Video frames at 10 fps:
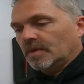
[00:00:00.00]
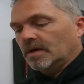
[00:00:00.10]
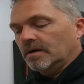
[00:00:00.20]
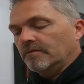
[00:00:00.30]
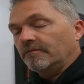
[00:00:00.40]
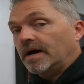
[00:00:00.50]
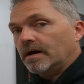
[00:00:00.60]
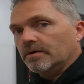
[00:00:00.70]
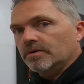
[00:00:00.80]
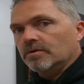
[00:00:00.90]

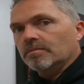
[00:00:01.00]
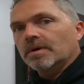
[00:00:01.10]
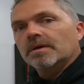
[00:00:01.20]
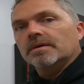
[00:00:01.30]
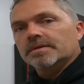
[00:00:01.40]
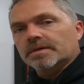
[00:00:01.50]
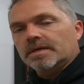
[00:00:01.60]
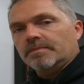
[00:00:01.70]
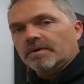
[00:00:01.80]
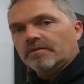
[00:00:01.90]
volume to
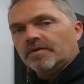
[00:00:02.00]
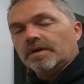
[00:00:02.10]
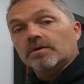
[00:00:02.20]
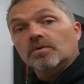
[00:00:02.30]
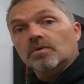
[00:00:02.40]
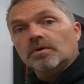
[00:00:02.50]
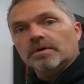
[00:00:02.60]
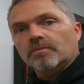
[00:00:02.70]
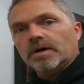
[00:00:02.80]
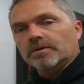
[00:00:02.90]
keep everything cool
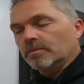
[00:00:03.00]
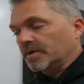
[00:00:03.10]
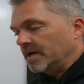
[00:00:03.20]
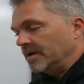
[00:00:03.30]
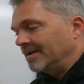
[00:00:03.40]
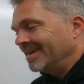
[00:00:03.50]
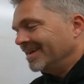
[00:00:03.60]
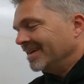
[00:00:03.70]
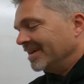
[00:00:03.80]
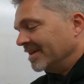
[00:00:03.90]
and well lubricated,
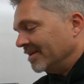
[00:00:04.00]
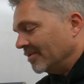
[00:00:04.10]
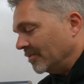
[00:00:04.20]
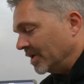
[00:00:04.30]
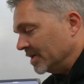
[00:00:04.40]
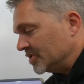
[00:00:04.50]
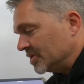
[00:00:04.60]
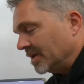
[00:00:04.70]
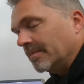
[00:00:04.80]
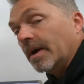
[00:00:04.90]
which
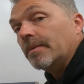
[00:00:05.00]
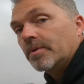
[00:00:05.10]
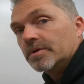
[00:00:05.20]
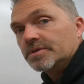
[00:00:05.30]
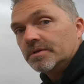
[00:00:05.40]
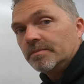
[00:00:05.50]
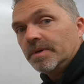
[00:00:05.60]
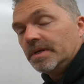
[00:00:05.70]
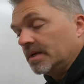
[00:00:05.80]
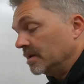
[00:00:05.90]
in my personal
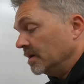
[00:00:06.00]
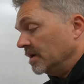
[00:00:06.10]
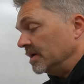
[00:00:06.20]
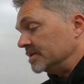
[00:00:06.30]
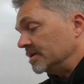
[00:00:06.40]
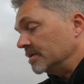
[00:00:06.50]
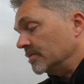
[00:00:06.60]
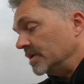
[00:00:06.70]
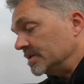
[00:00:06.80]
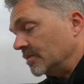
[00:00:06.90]
opinion is the other
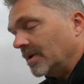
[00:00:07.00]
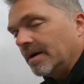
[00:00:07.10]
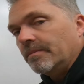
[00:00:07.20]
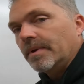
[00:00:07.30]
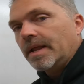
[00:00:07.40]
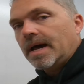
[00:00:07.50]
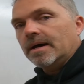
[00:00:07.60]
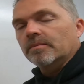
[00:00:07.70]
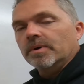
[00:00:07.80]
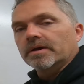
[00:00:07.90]
reason why I'm not
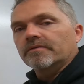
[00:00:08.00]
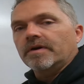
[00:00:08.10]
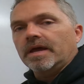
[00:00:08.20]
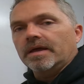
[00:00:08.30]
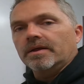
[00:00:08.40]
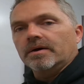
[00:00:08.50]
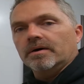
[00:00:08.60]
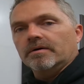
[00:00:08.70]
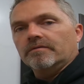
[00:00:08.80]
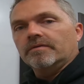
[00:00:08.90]
a big fan
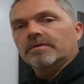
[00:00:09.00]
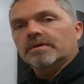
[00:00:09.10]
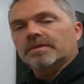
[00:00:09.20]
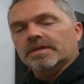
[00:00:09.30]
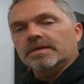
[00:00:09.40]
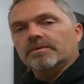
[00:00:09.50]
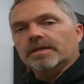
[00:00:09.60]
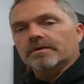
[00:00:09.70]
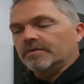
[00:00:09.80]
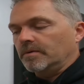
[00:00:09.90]
of the Keyway
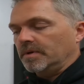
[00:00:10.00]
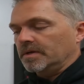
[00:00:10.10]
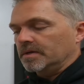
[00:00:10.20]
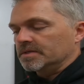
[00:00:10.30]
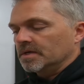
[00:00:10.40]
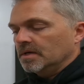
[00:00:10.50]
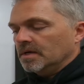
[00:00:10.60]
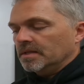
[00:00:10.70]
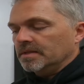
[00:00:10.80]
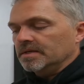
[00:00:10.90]
lifter, because
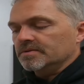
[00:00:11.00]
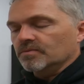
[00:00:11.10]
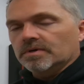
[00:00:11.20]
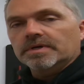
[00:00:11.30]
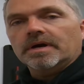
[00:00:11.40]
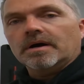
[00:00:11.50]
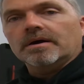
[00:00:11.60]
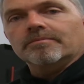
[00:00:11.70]
these really are